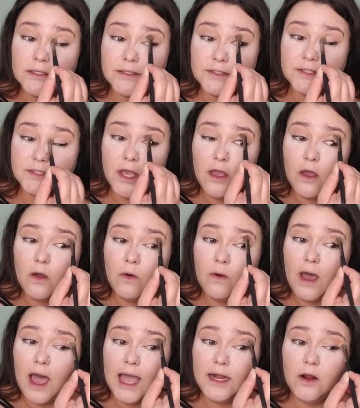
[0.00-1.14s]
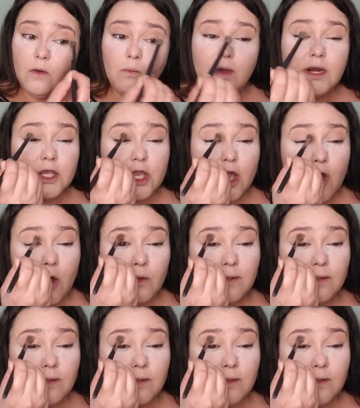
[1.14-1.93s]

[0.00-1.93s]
So I don't want to go